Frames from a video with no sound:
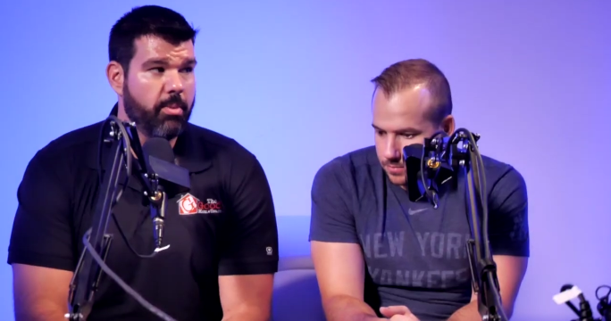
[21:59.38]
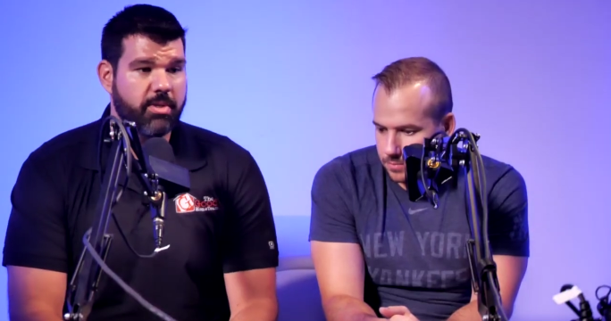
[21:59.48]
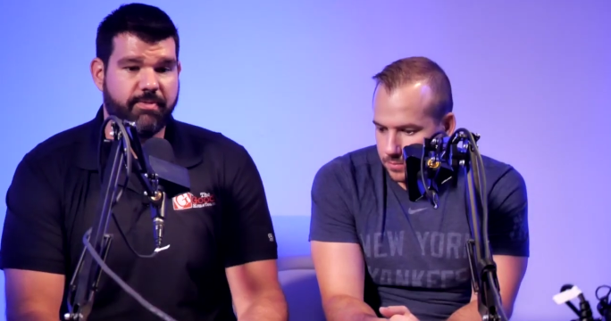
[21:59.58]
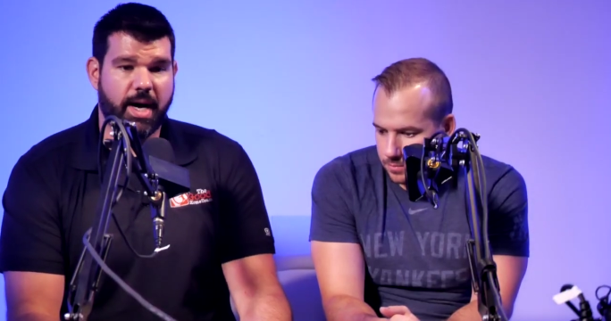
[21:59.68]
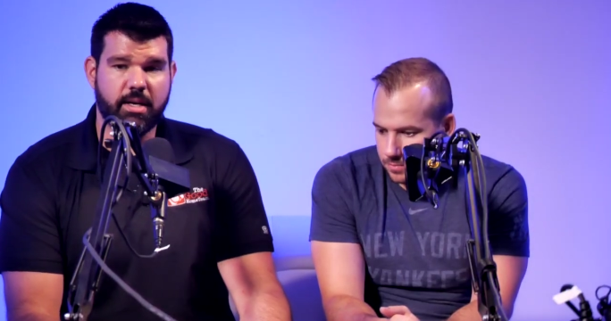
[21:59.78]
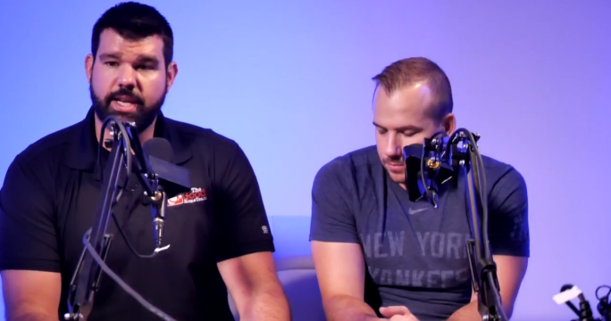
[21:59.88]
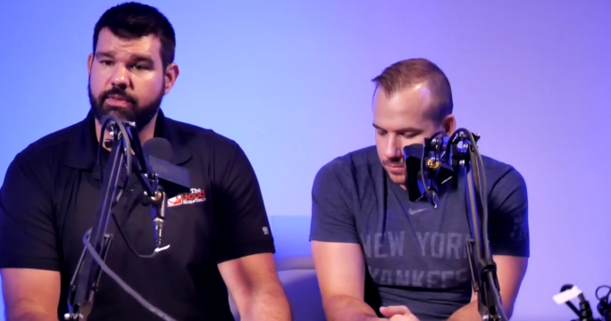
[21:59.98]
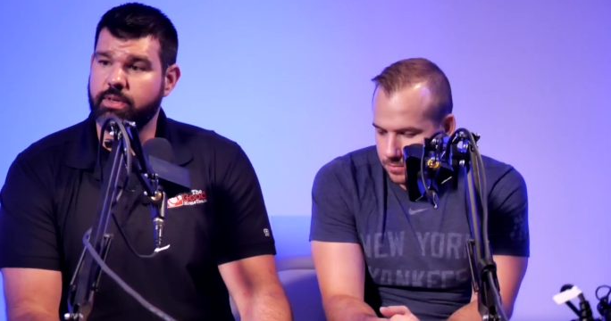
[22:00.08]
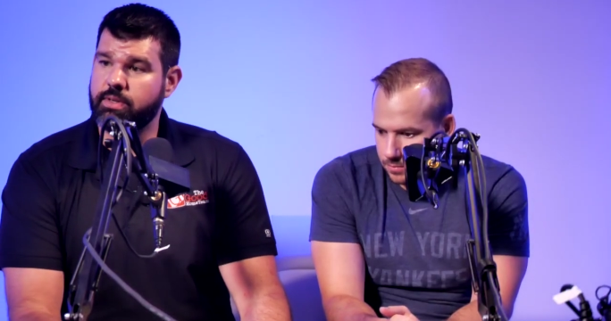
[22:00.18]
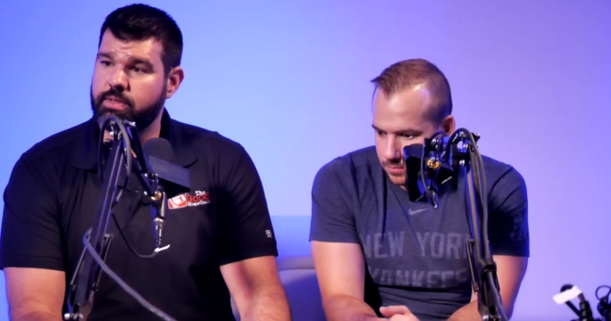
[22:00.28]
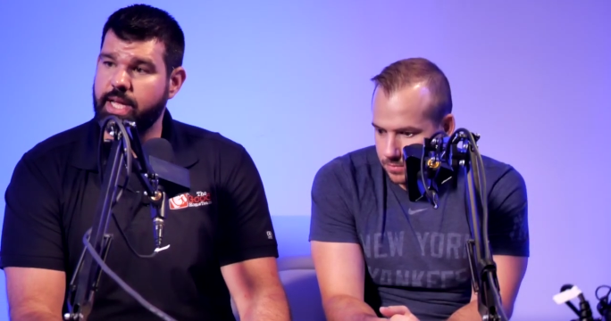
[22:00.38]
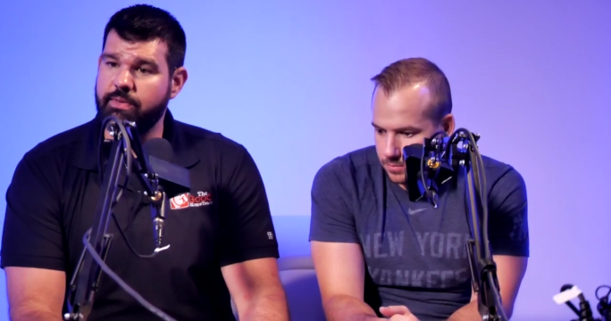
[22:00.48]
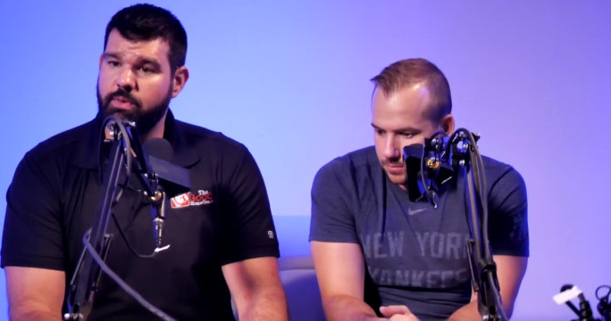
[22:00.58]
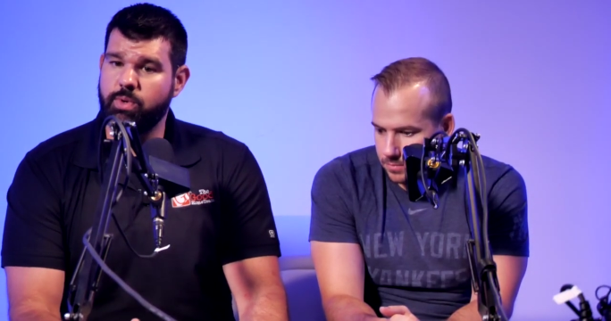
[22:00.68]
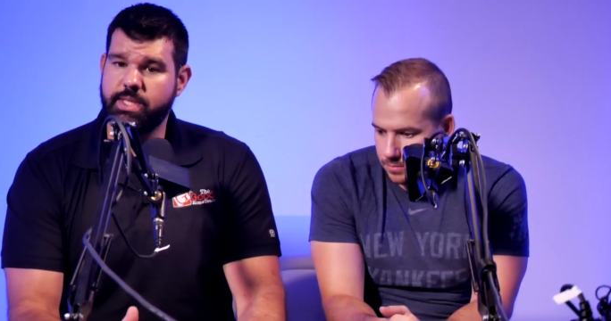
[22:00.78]
Speaker 1: we almost fired David.
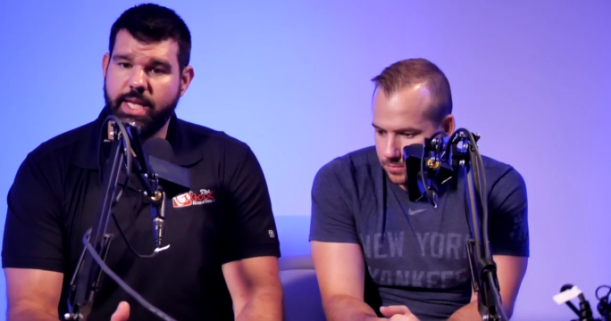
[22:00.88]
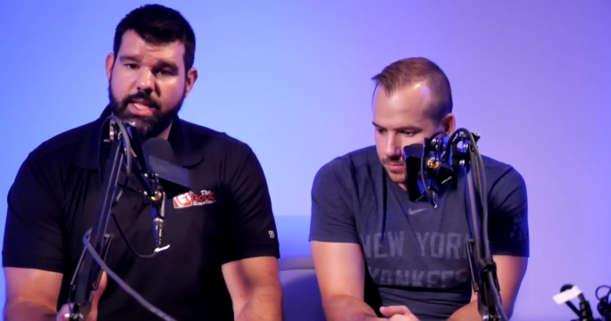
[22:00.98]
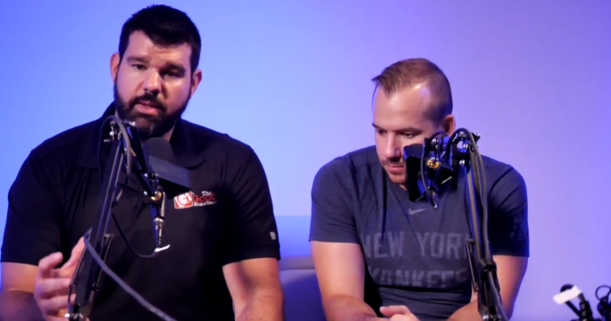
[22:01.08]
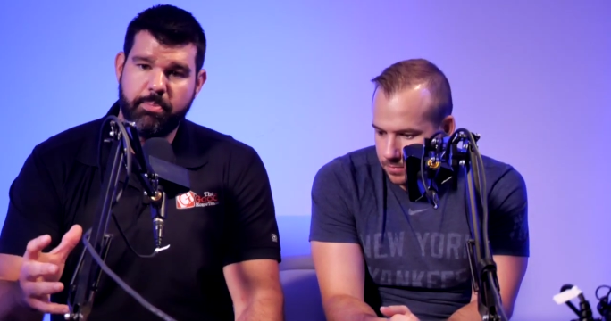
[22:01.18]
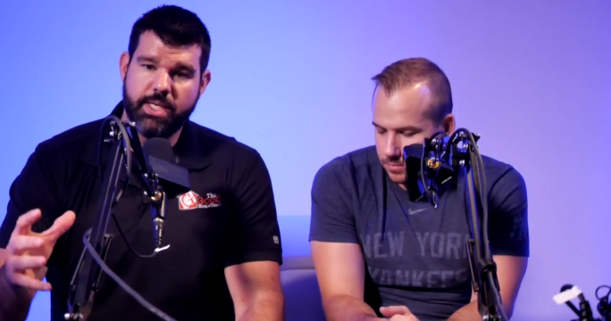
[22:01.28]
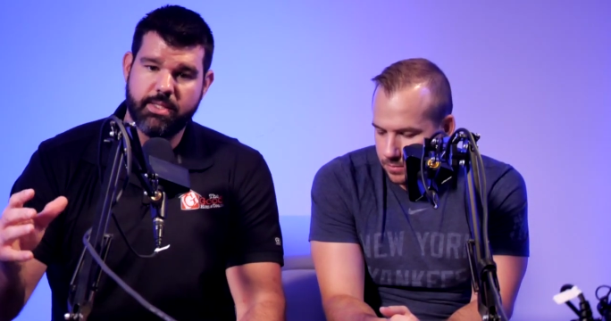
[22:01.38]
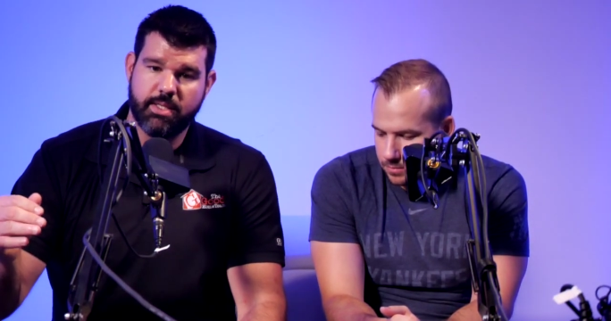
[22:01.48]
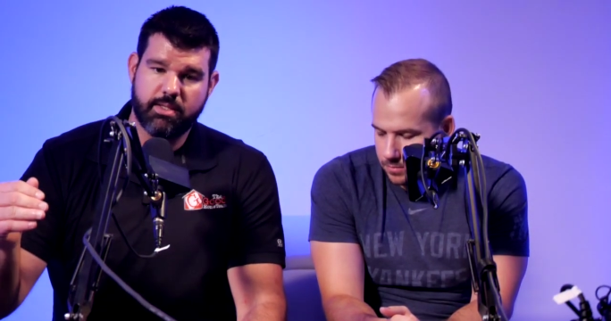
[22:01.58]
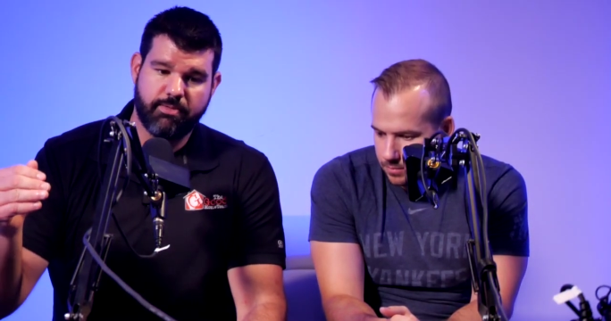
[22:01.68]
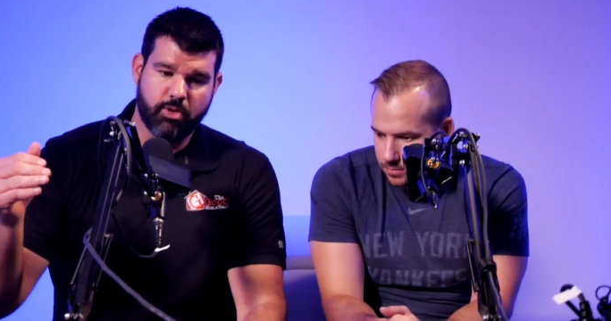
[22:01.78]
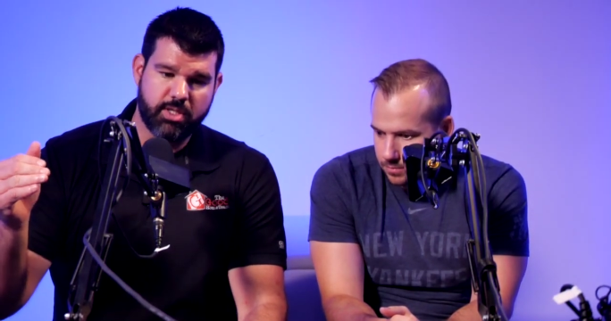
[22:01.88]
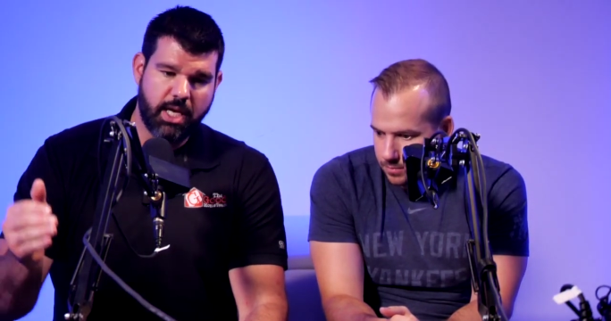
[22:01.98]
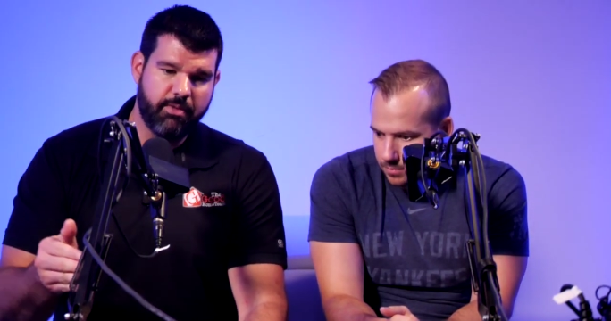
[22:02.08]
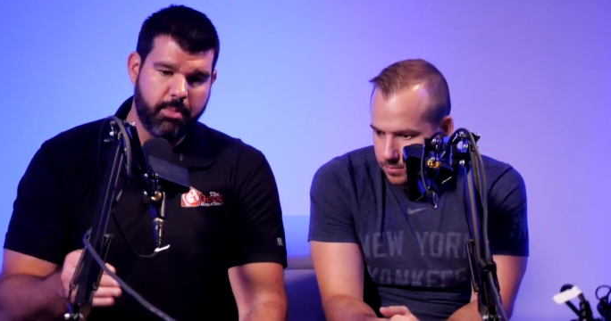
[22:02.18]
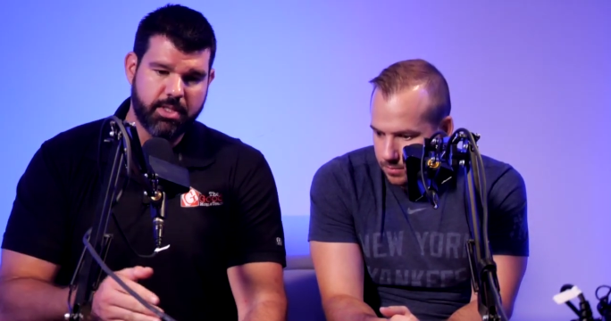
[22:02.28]
David was in the business for
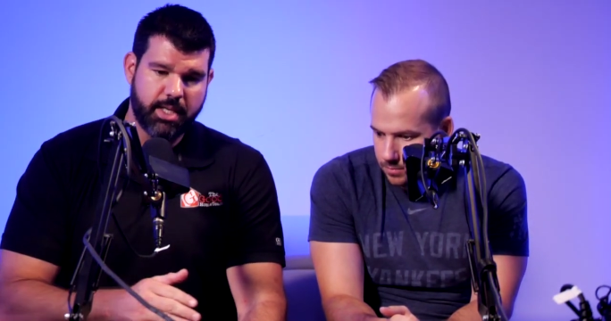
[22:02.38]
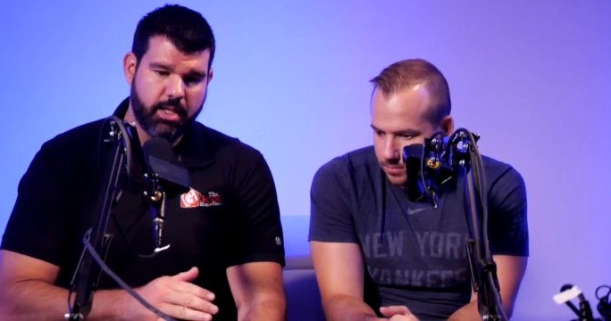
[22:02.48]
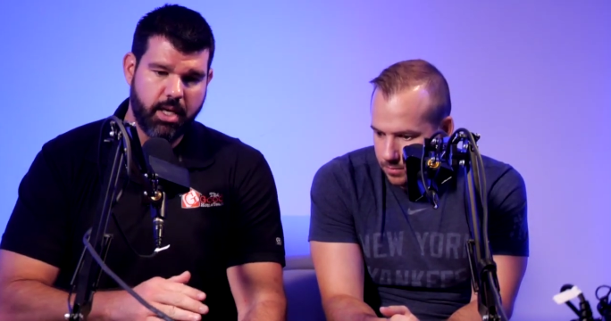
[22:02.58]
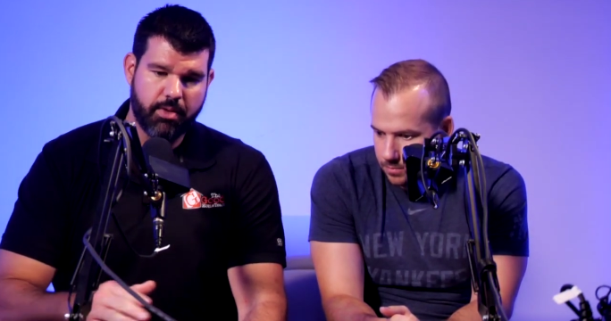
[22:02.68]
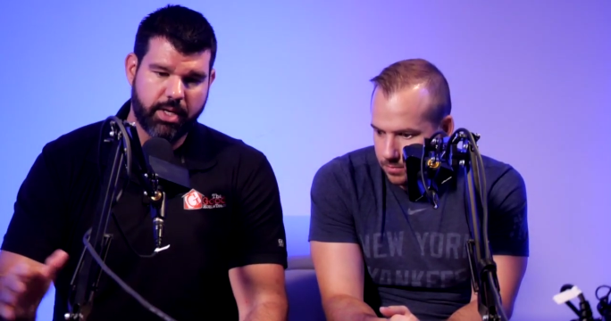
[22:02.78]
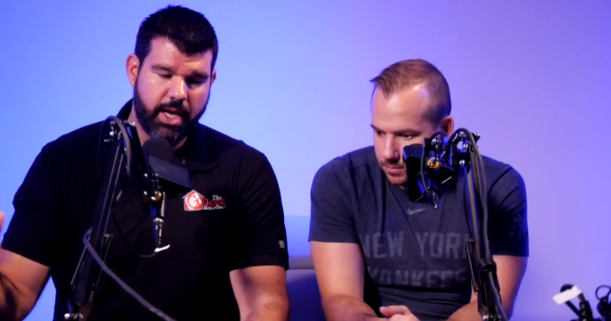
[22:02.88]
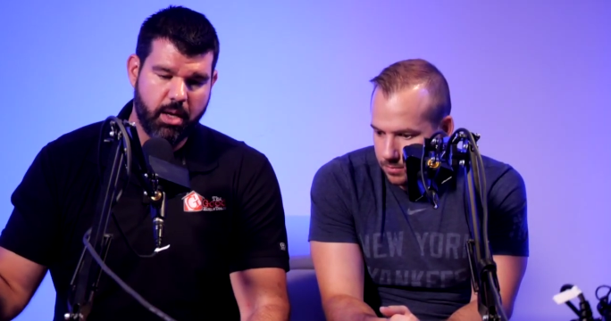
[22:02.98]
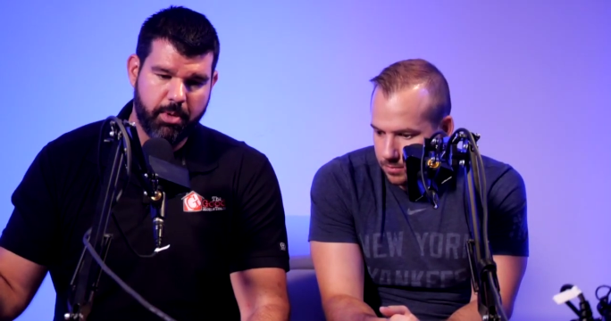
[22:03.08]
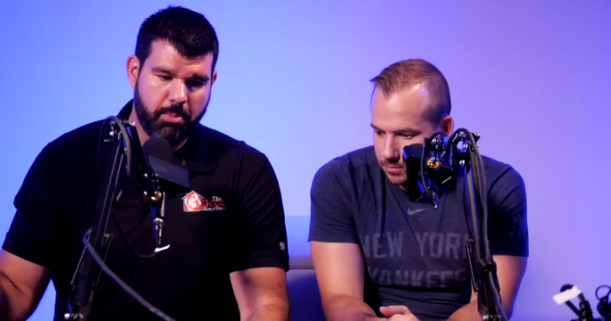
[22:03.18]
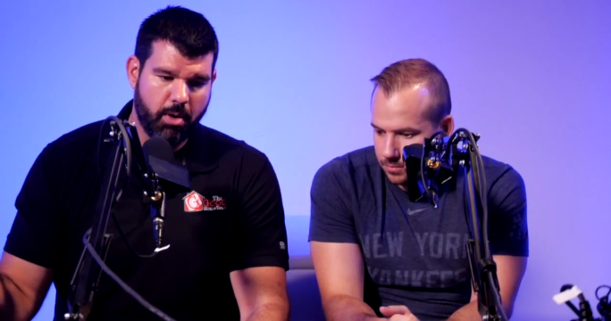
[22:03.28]
seven months at another K W